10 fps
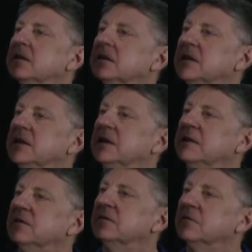
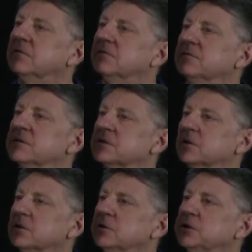the
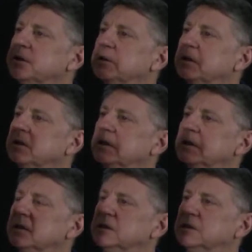solution
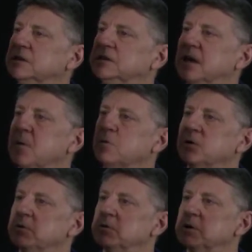
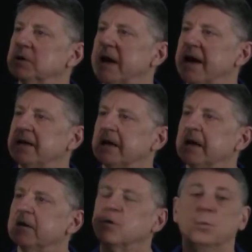W to that,
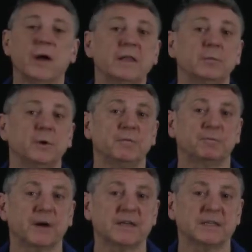the way that we
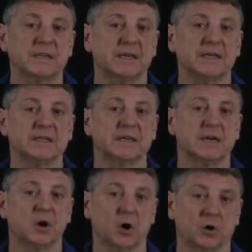phrase it is
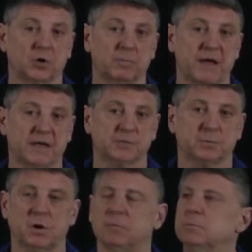an argmax
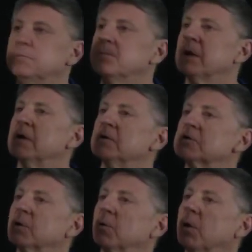problem.
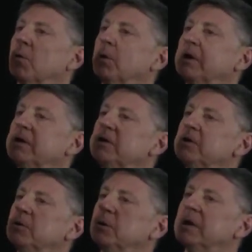So what we
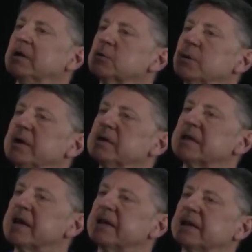do is we
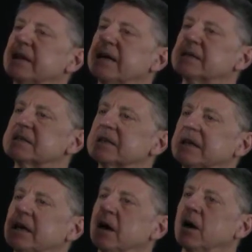say that that's the,